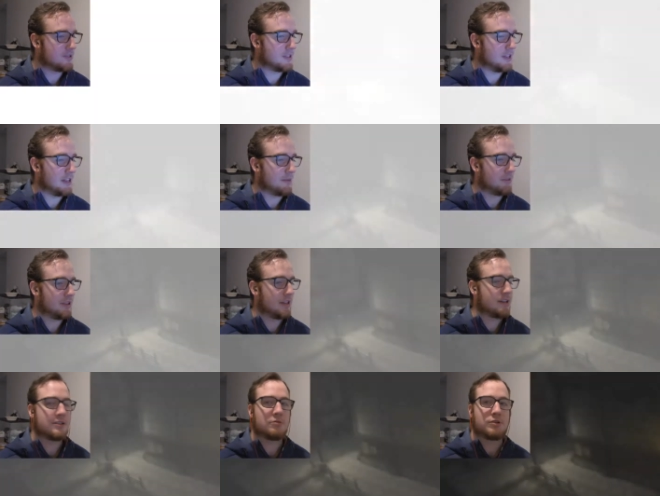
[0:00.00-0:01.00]
see that
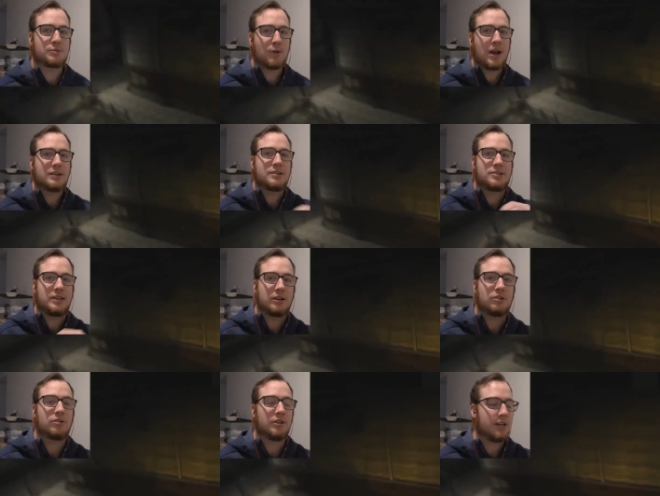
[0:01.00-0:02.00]
Bethesda was practicing
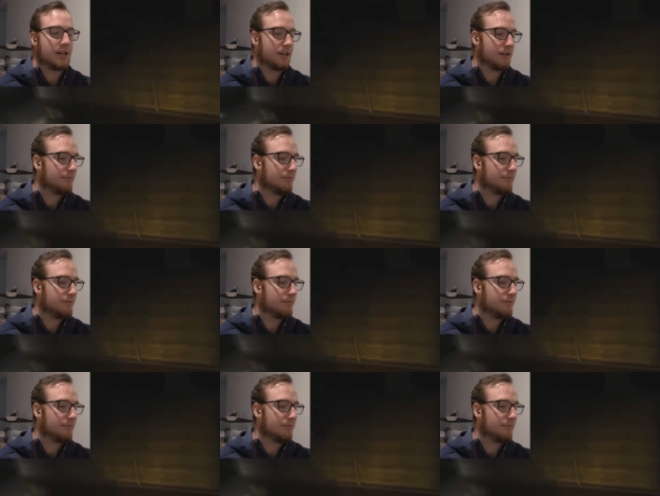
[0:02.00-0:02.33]
early in.